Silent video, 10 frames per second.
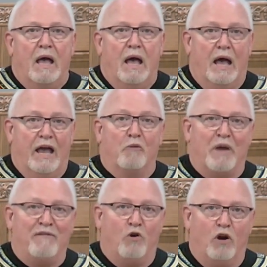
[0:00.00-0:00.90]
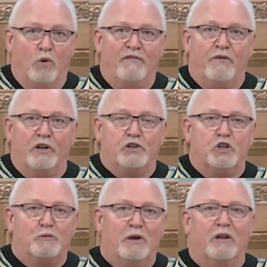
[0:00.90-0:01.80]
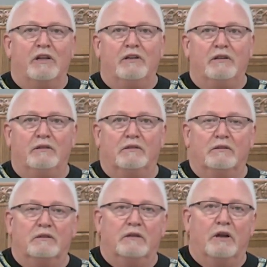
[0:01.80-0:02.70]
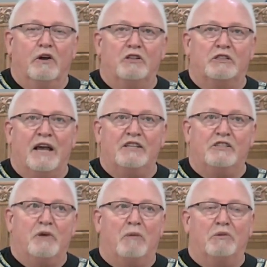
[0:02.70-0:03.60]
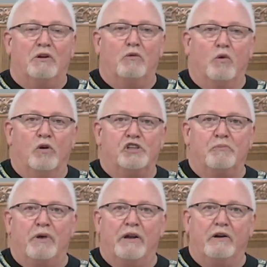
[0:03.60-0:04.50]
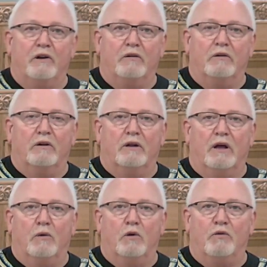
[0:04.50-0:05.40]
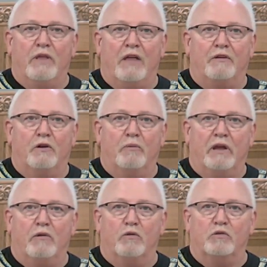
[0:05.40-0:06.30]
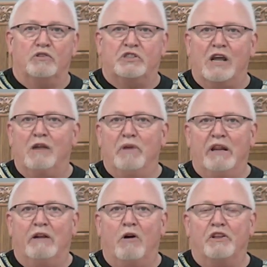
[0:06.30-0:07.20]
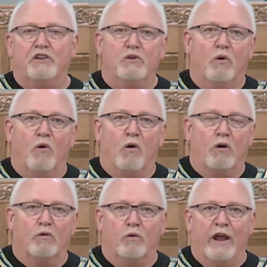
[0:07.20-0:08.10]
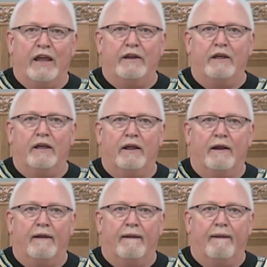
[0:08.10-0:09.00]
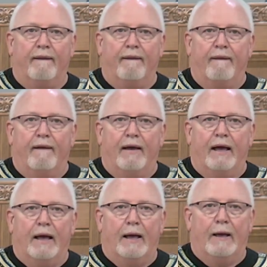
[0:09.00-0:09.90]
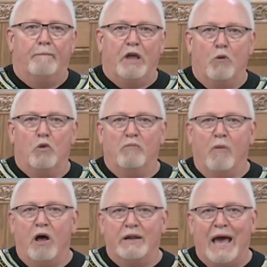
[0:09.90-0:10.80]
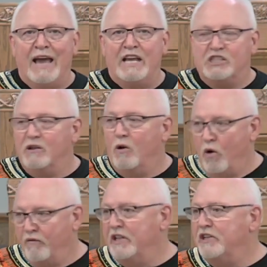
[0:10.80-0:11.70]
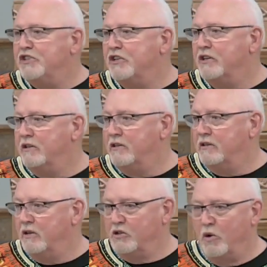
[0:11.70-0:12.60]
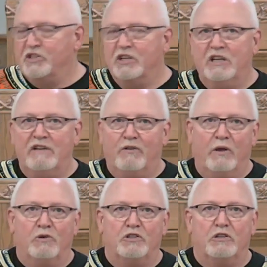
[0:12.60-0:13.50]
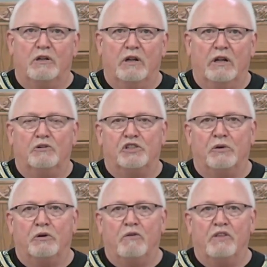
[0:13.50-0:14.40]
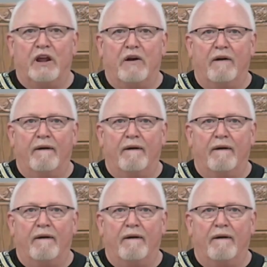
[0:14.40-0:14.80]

Help pay for a roof on a church building. It's nice to be able to worship under a roof without there being sun beating on you or rain. Help with Maud Dye's orphanage. There's always a need for those little children over there.